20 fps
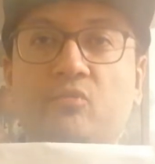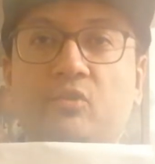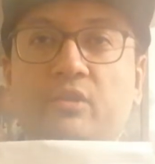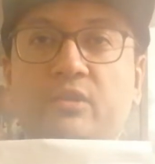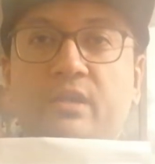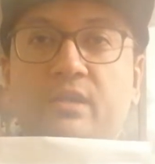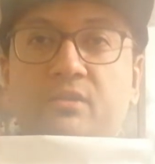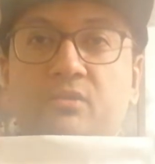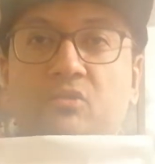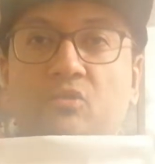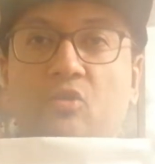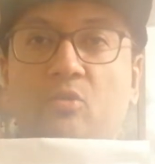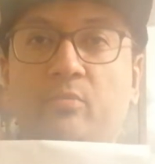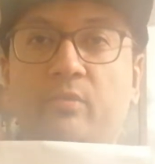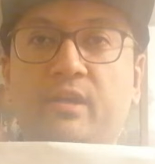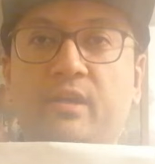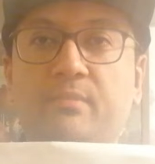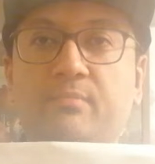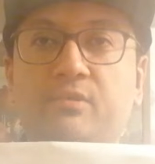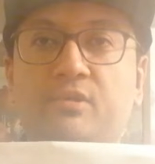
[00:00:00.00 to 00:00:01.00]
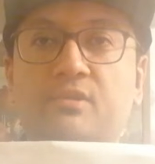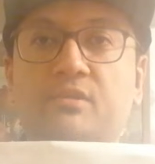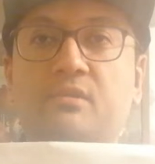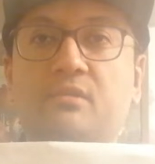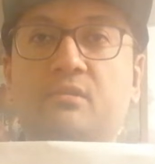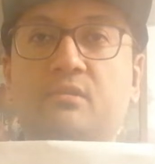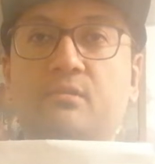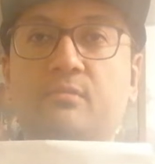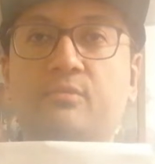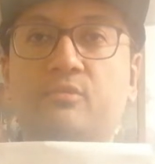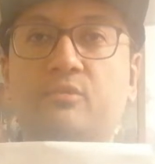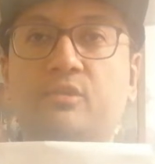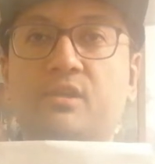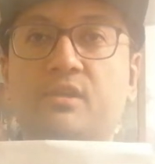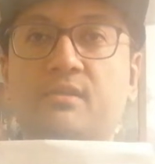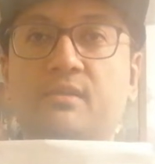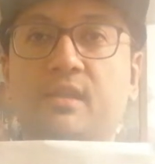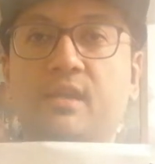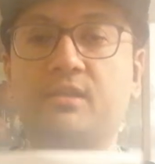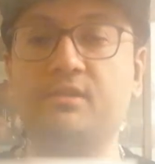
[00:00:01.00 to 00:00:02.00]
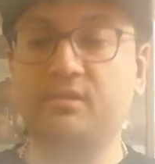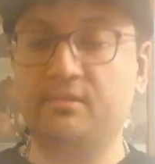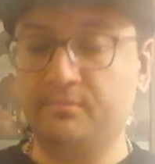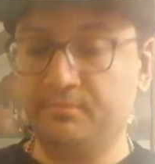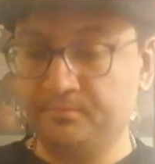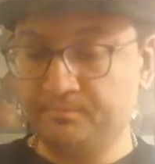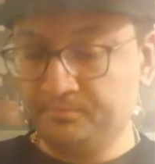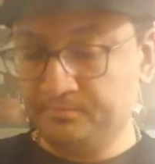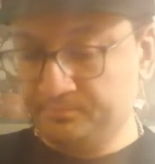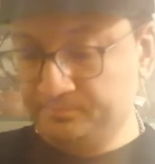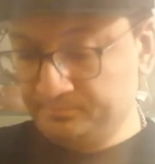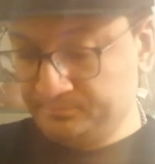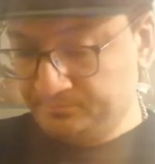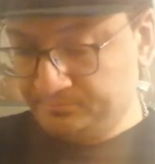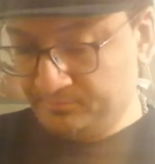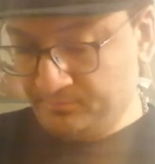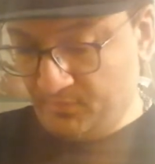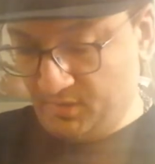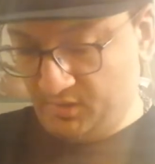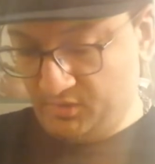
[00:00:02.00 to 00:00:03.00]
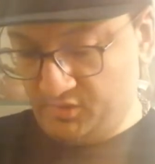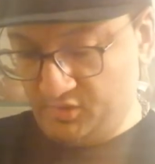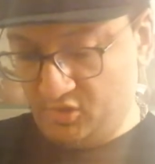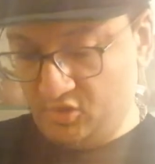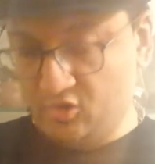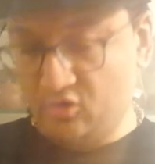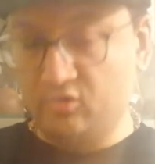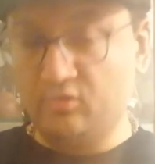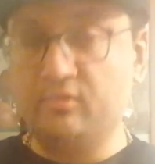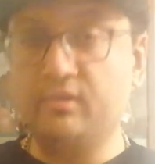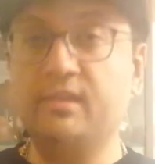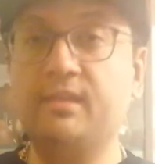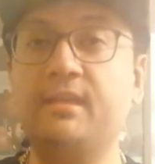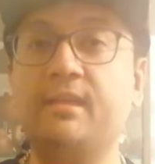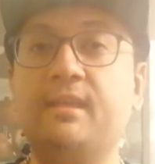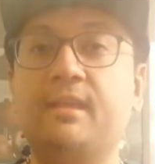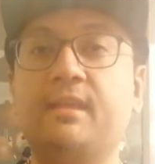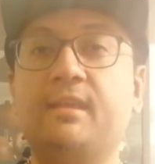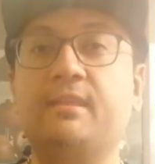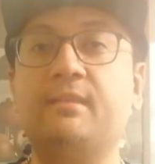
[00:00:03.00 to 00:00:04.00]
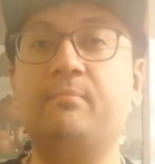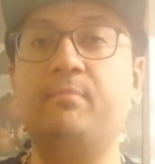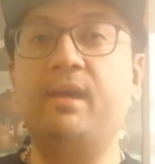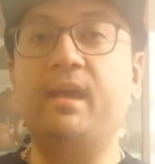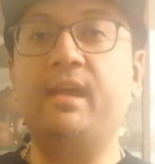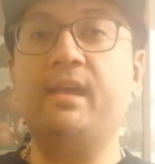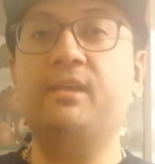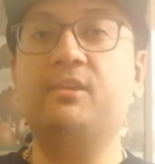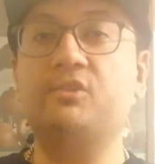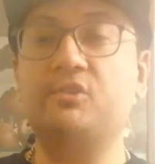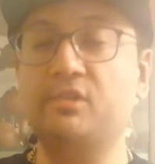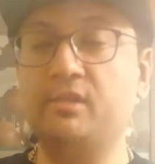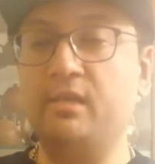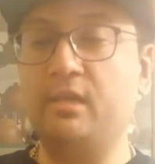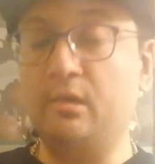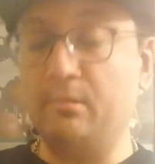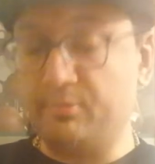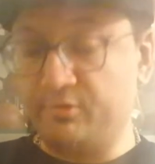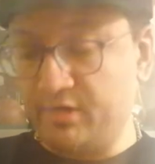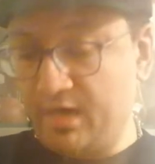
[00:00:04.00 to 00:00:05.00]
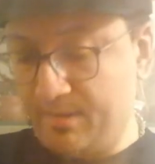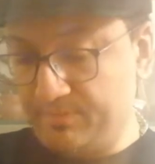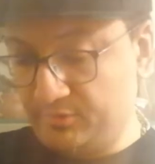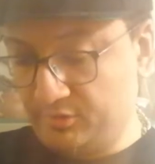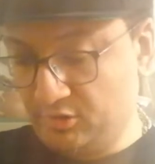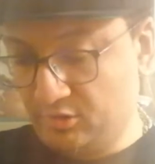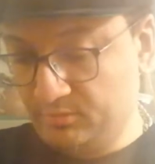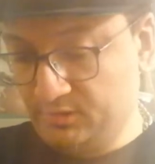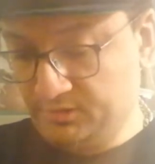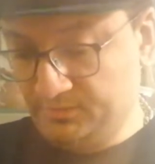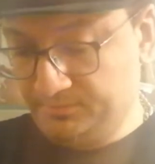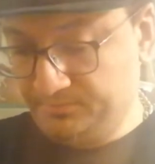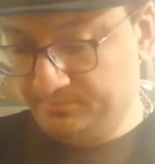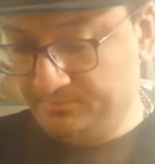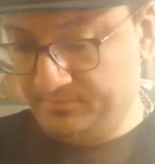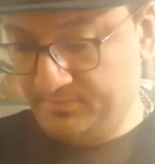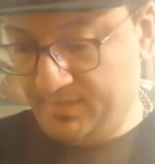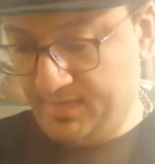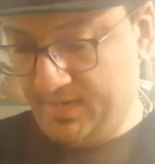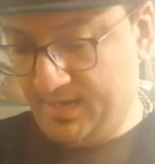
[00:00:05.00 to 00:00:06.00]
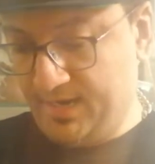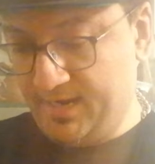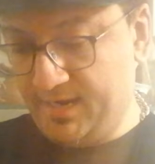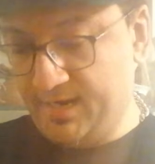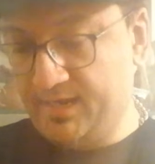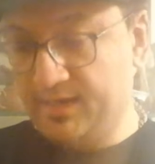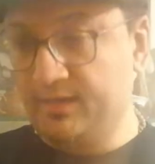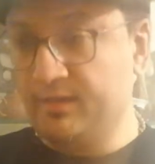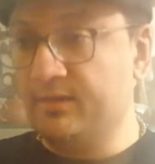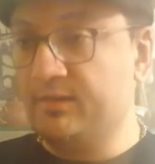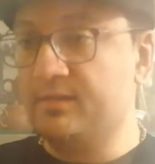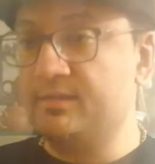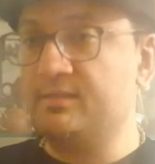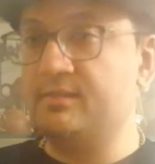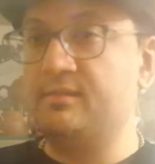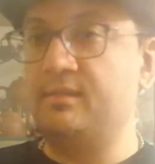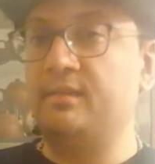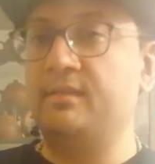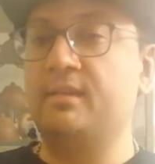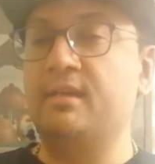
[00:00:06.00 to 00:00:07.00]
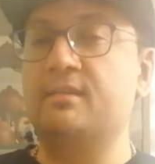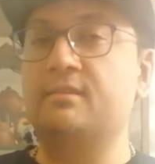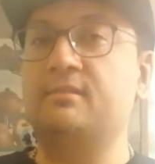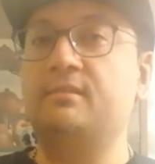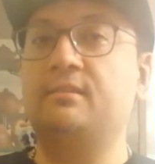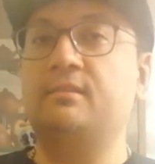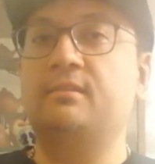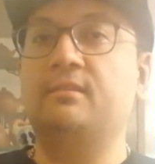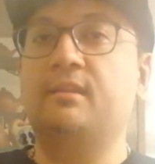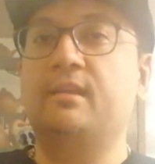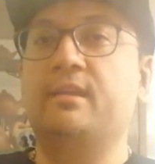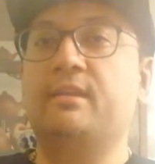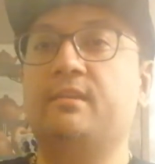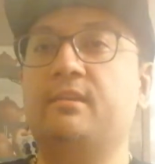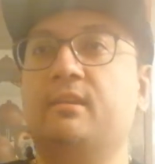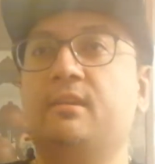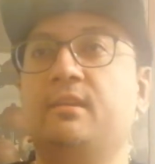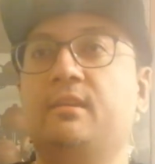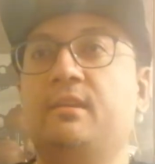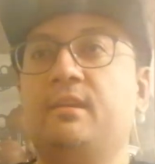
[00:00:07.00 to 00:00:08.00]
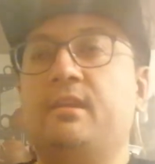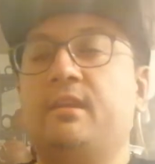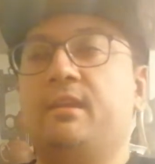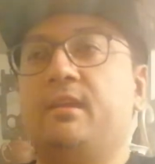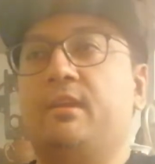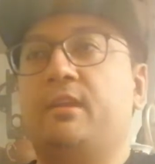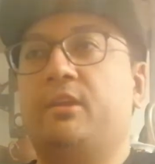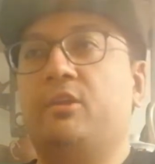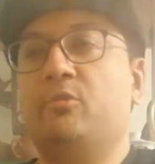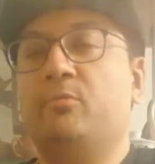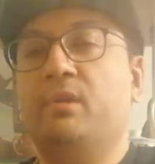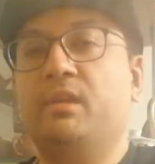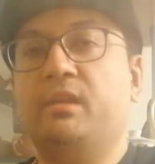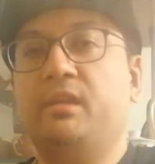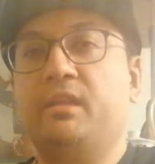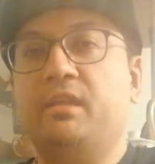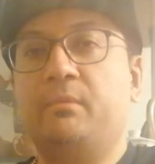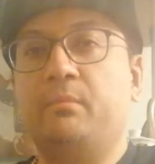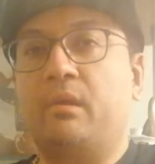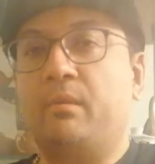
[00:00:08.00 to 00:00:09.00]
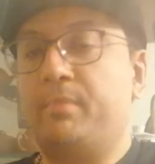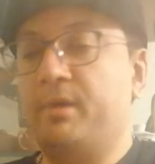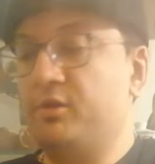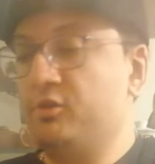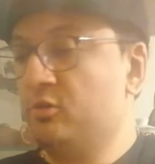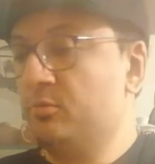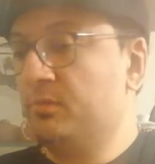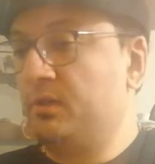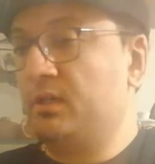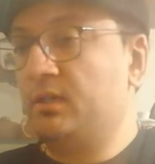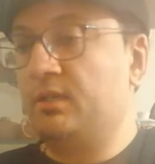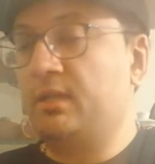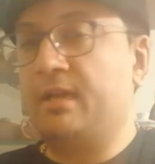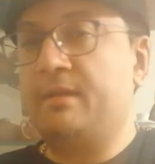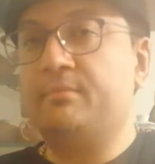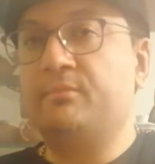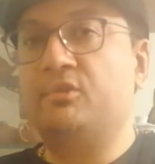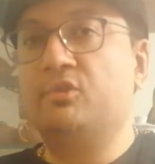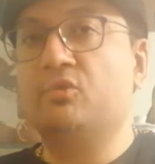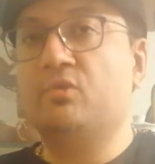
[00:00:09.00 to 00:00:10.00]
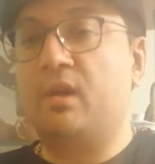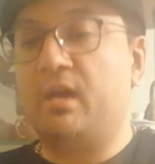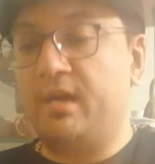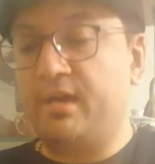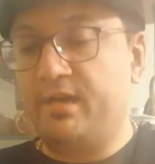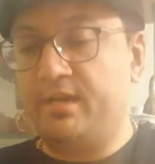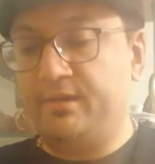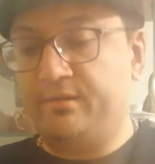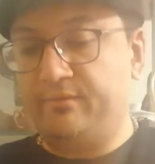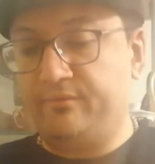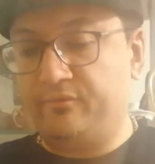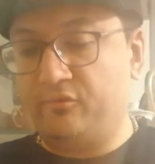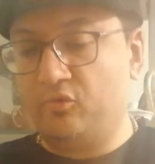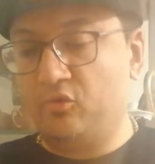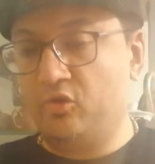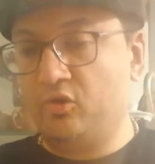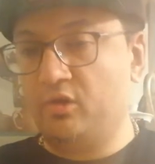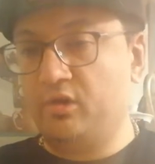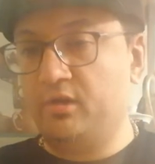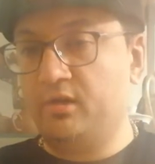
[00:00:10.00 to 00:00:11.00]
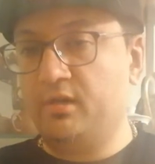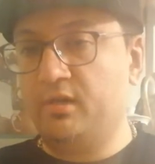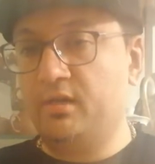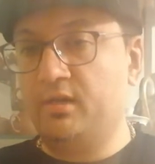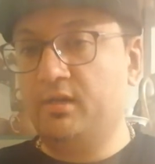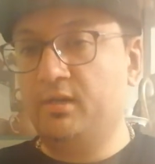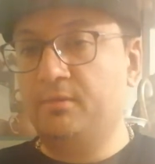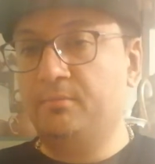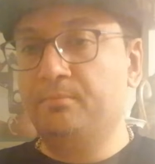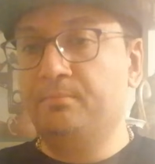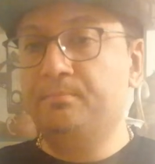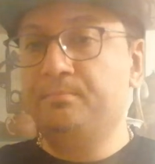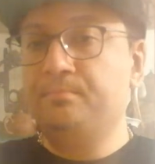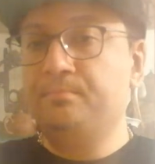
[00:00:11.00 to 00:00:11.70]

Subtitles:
where I store my personal pu'er stash. So the bag should help trap aroma, and this is the test. Like, humidity in my bedroom can climb too high for